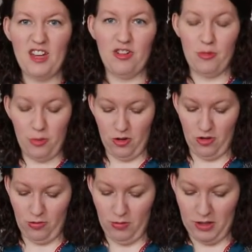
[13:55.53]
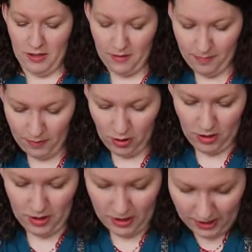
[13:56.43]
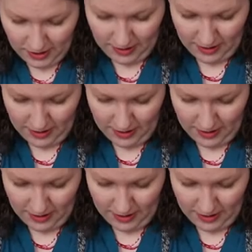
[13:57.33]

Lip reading: And just push really good